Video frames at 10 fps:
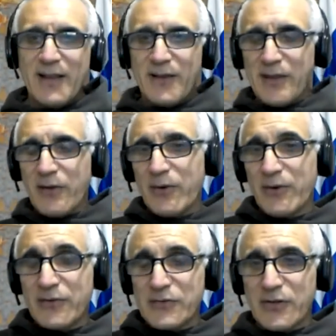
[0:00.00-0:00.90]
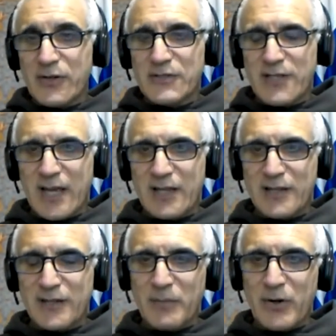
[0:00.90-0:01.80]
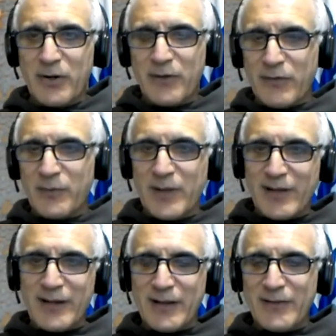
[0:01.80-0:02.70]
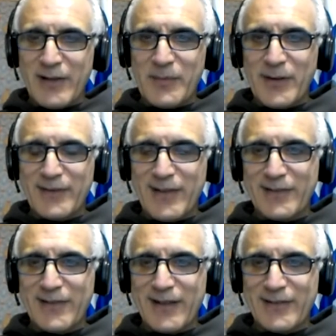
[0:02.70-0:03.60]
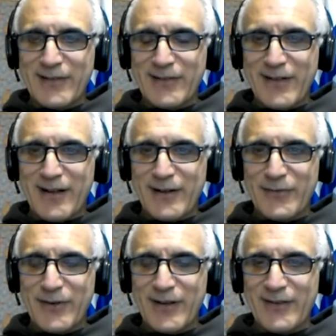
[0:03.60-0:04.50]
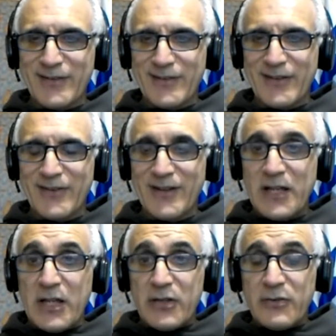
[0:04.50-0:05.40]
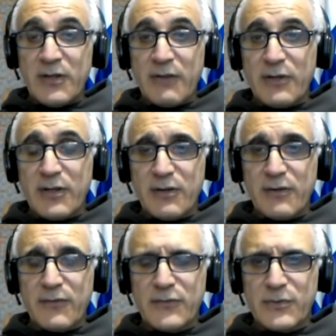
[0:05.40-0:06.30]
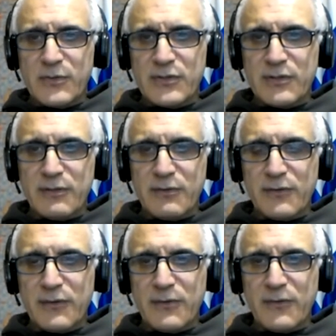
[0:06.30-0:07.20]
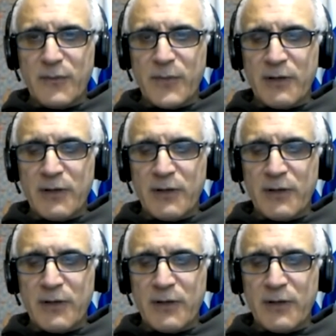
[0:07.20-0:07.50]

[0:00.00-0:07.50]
They always charge Catholic monarchs of being anti-Semites. That's like the stock phrase, you know. You never hear of Jewish leaders accused of being